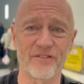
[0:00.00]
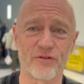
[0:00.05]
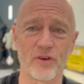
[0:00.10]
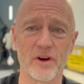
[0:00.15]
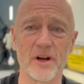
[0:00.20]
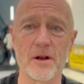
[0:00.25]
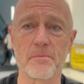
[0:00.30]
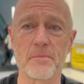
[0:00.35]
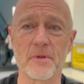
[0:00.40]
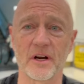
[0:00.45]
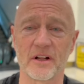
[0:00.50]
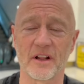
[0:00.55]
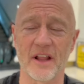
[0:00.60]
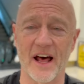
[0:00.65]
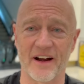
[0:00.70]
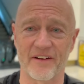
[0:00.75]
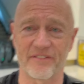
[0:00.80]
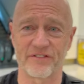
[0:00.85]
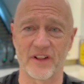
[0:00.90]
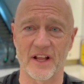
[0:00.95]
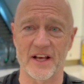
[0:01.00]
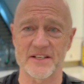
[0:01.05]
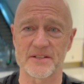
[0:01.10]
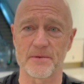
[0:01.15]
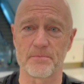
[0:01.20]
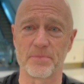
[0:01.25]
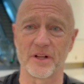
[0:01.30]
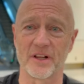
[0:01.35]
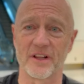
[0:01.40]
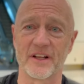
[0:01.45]
freedom and a lot of
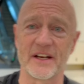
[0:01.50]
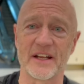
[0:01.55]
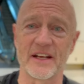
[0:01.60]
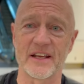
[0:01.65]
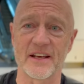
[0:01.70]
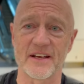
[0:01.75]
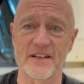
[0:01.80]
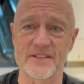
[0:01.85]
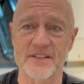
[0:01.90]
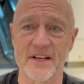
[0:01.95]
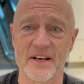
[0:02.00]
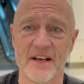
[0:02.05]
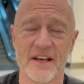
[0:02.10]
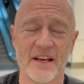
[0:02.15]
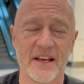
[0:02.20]
flexibility is